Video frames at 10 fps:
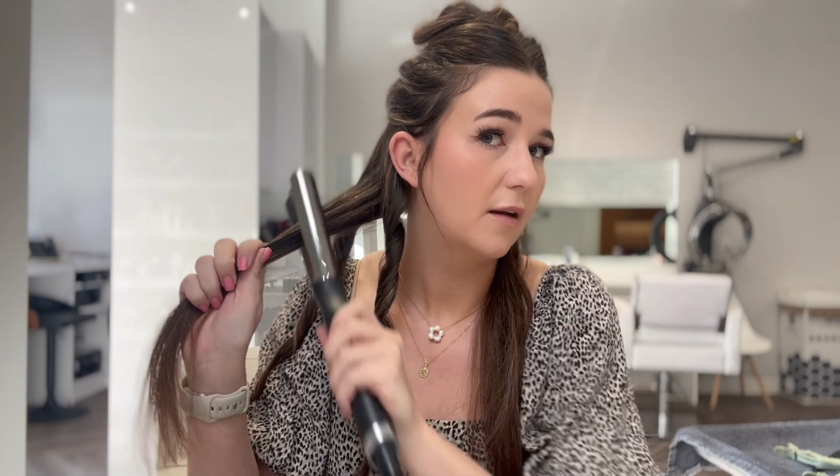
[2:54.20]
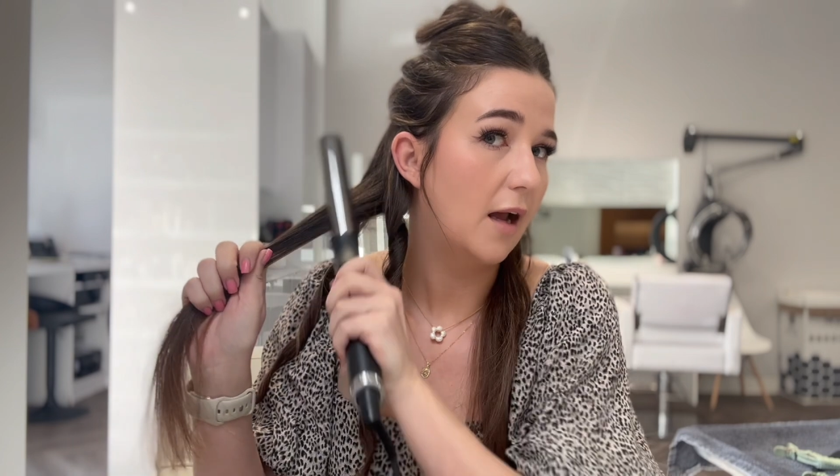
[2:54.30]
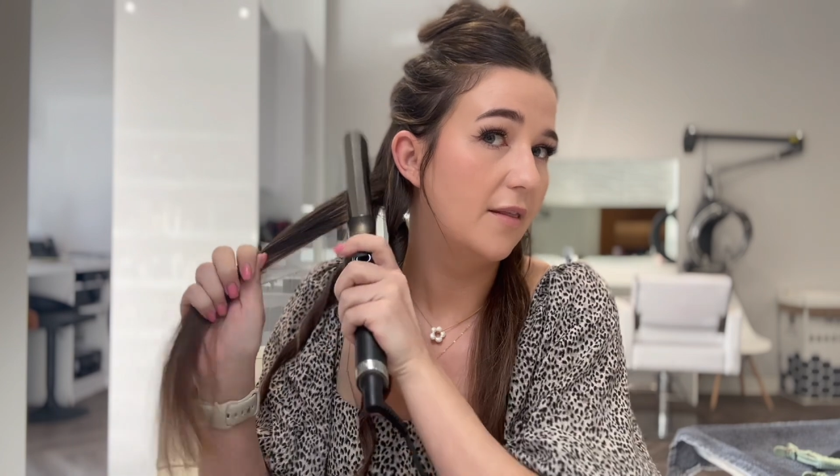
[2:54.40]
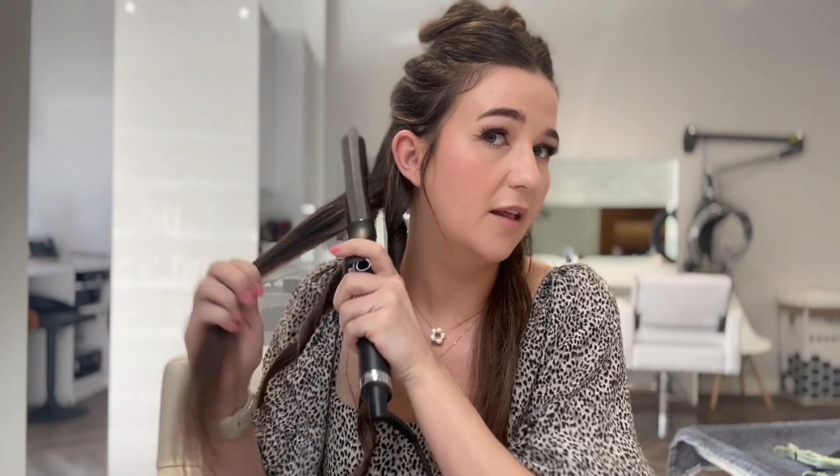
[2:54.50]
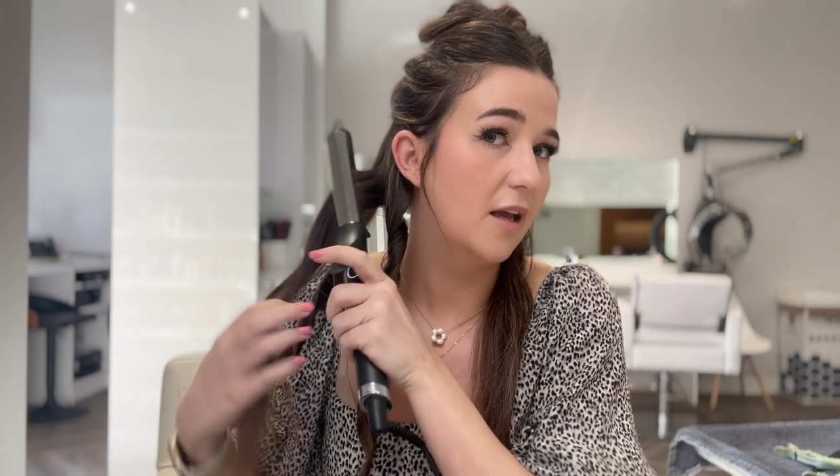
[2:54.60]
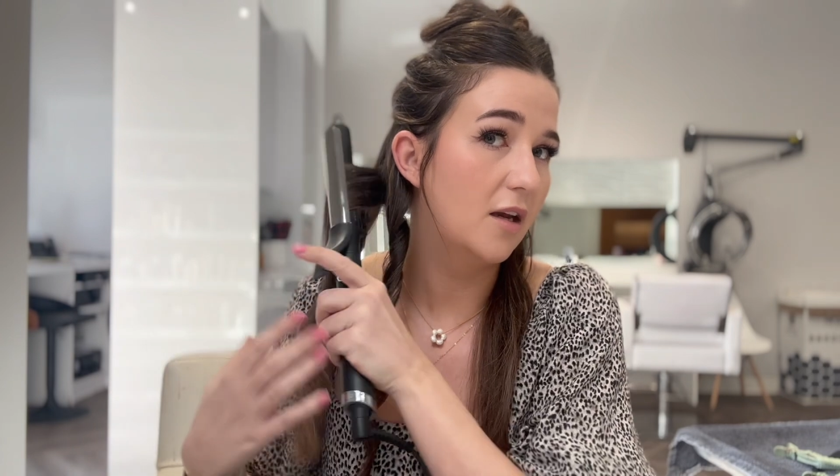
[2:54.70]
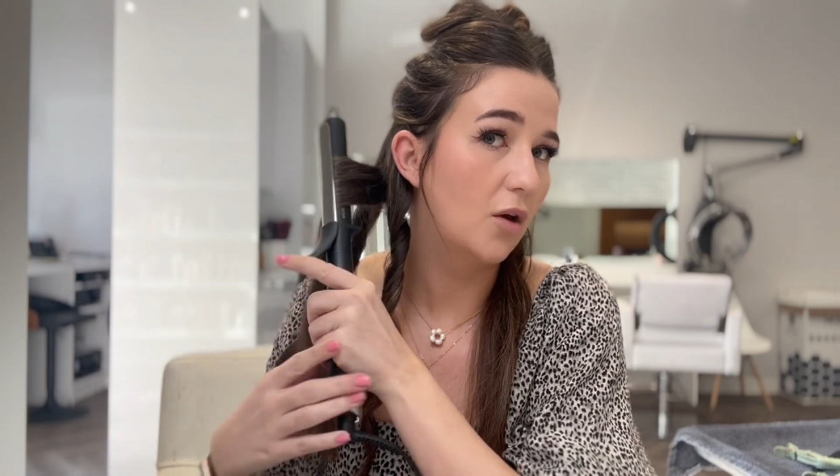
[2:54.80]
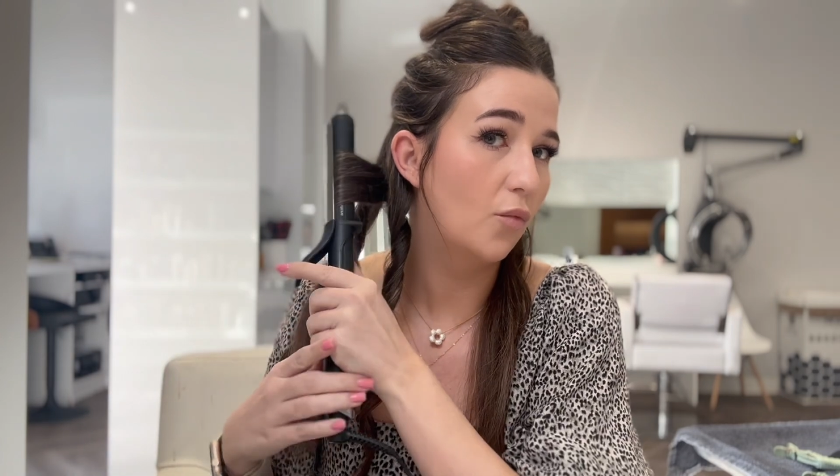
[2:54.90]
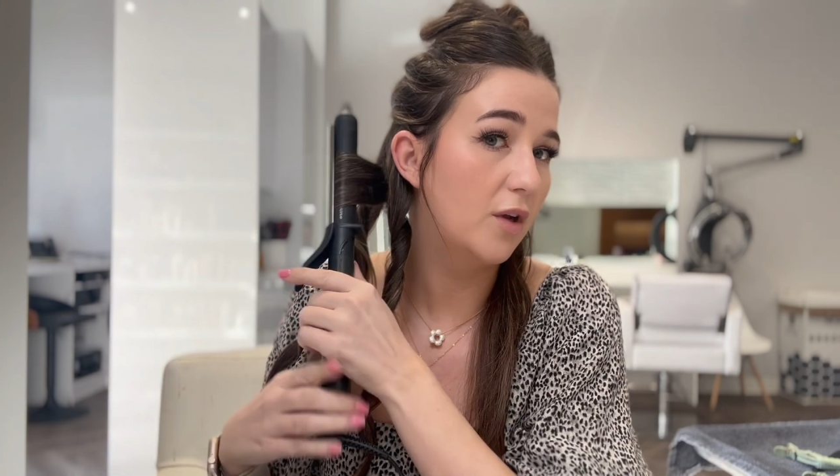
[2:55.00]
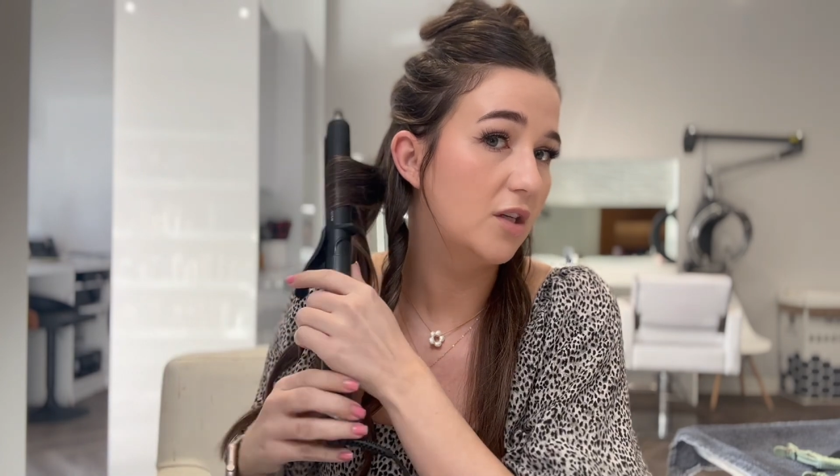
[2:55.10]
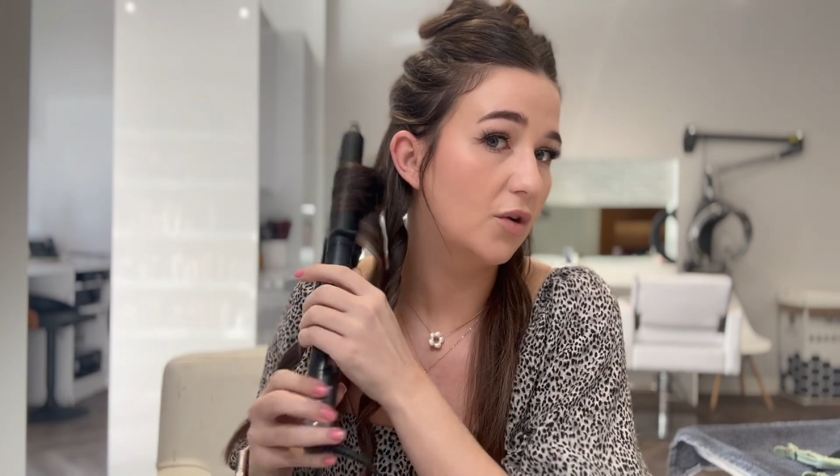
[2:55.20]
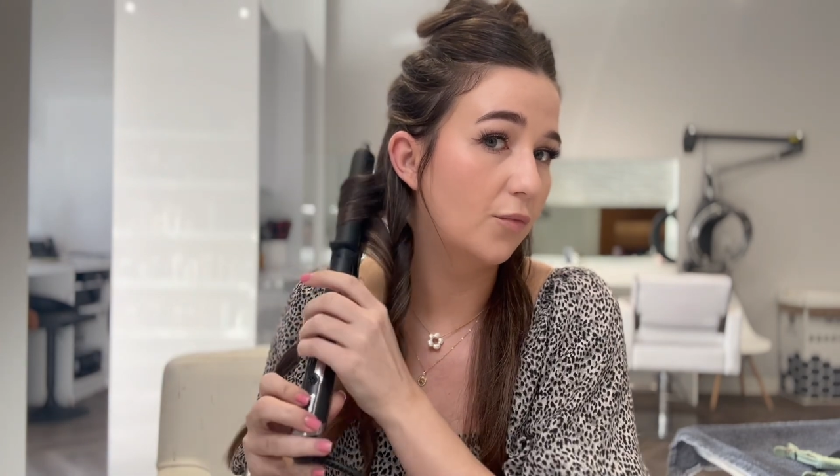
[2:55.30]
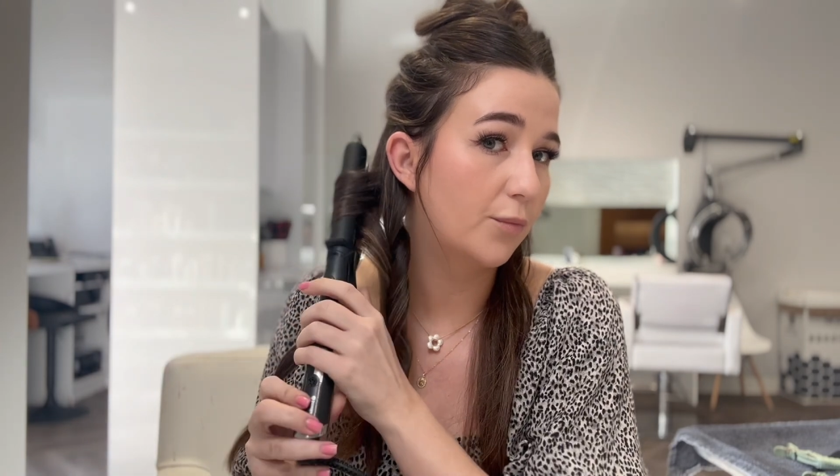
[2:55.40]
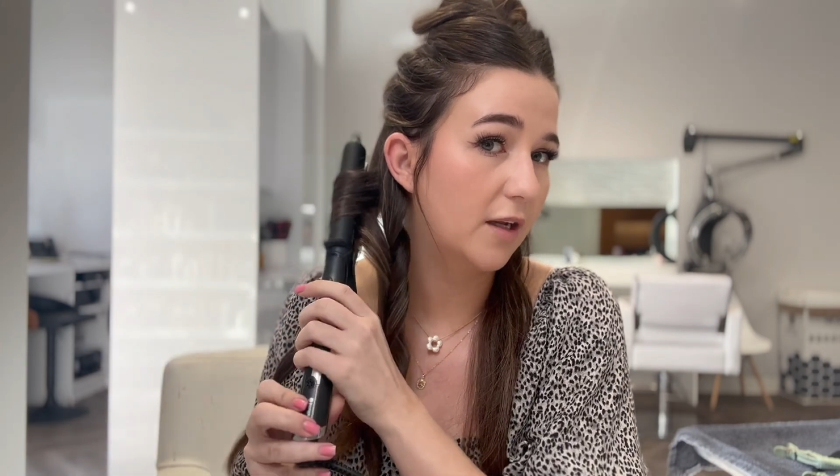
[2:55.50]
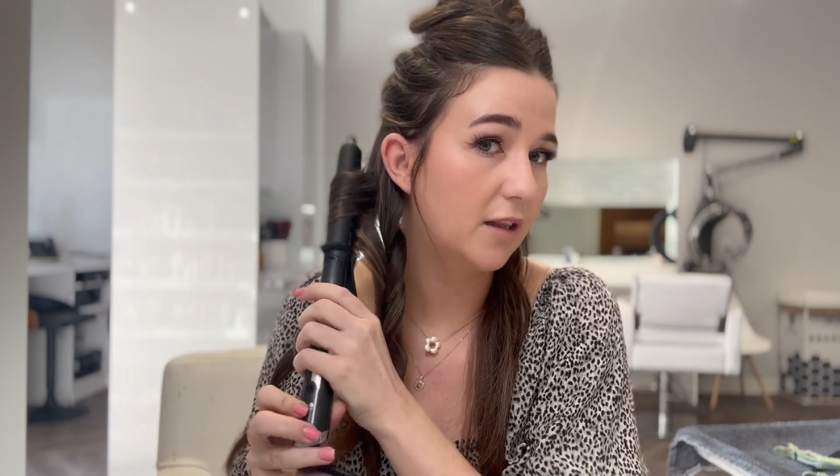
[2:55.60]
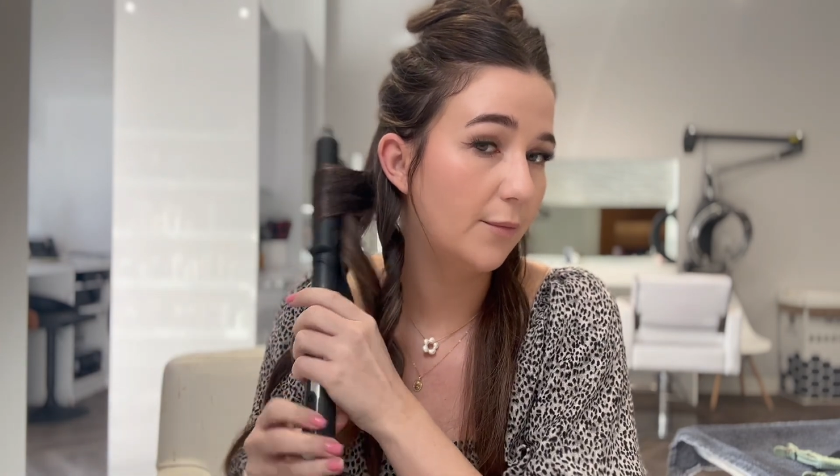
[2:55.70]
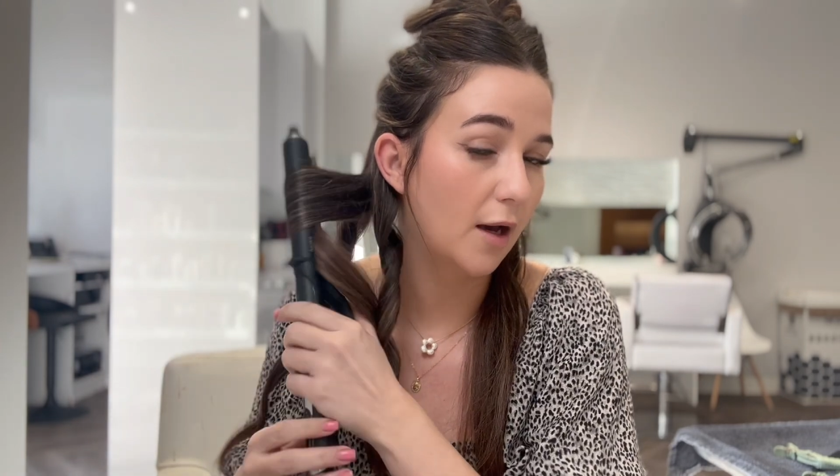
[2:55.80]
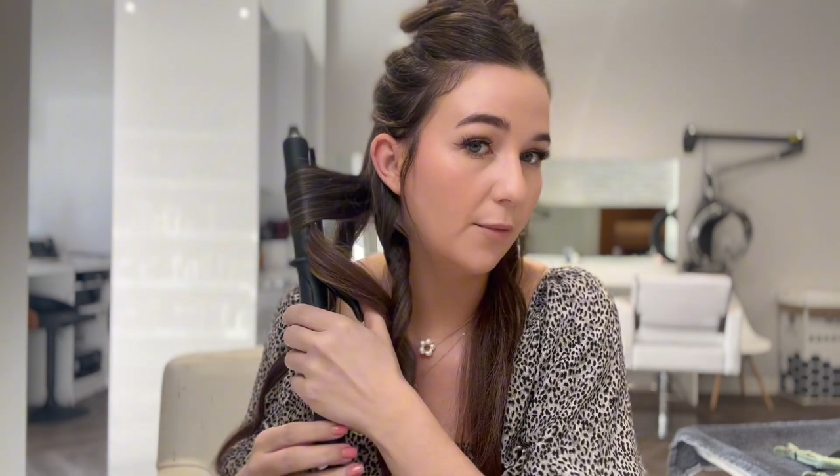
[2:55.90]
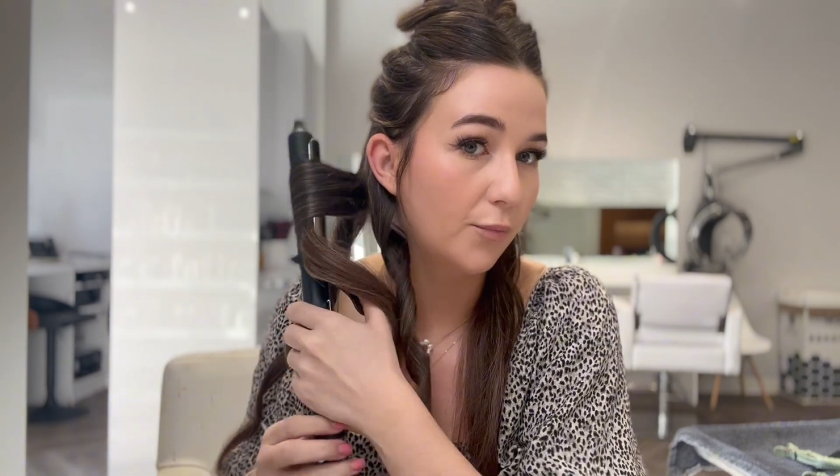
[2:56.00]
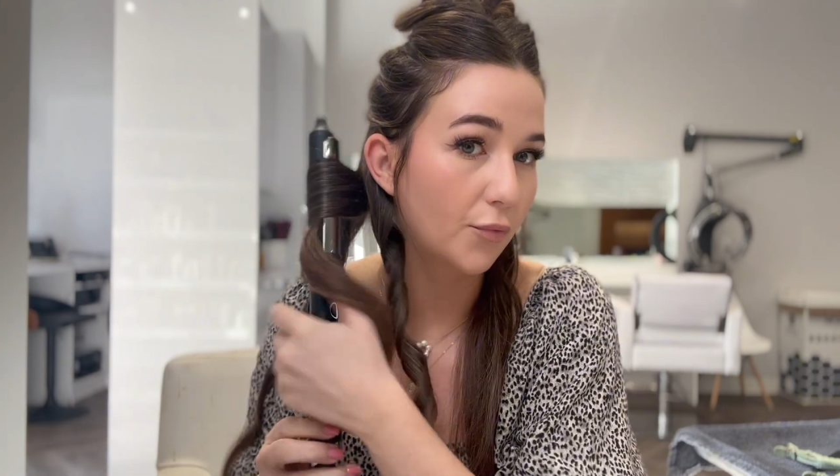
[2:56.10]
And then we don't break them
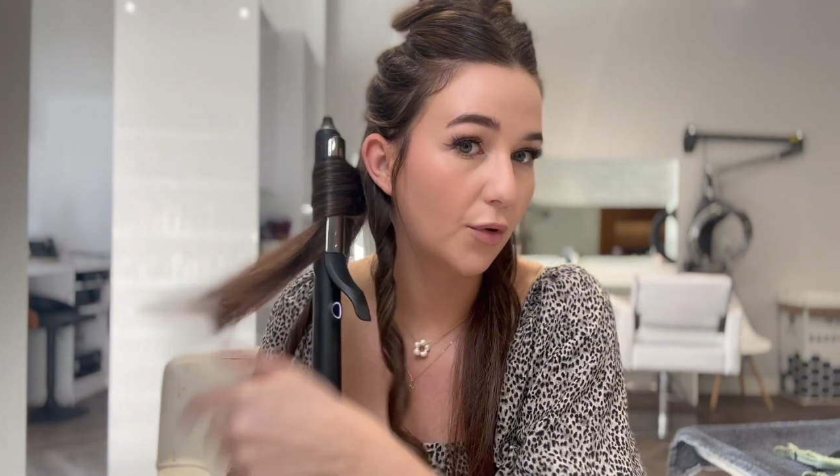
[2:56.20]
up.